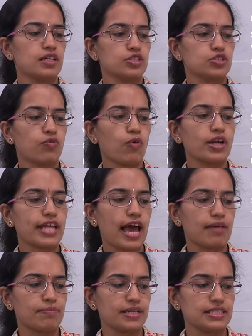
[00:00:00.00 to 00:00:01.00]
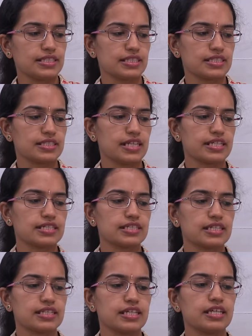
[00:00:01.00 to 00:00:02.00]
So what happens is there is
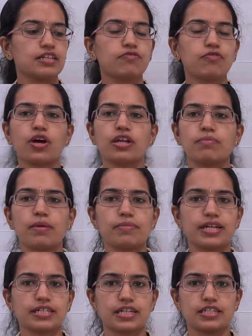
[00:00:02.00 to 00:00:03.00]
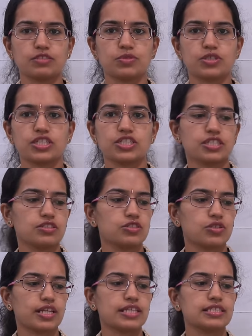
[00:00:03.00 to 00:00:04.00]
a need for a public transportation.
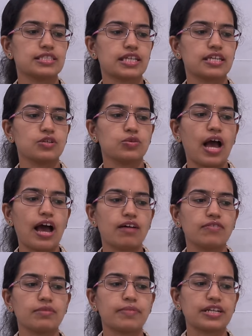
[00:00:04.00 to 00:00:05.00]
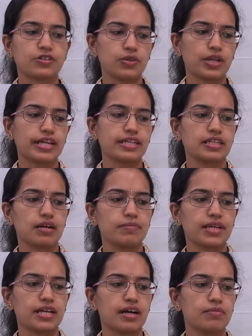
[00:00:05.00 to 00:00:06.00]
So let's say you have a metro line
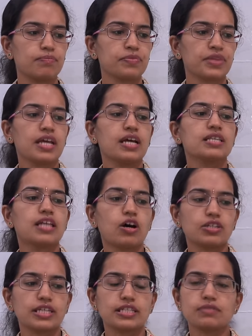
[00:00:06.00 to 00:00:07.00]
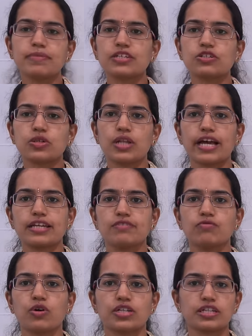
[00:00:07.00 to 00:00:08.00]
coming up. Now this metro line,
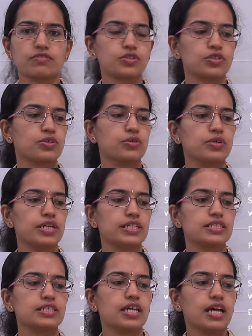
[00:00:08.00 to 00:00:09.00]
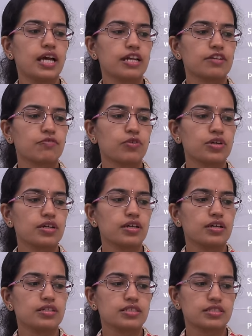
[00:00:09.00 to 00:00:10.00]
what it would do is, it would
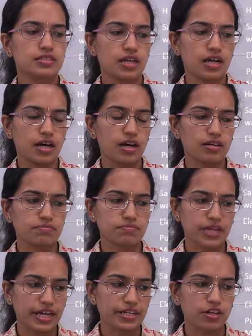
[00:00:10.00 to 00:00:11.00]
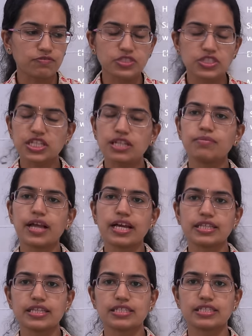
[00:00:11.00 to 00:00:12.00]
kind of
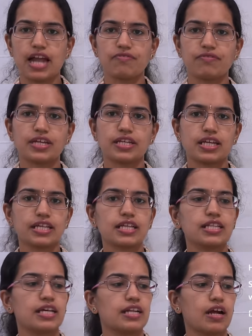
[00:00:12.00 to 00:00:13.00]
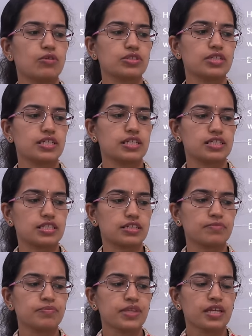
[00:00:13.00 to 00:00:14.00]
streamline the traffic in and around the region.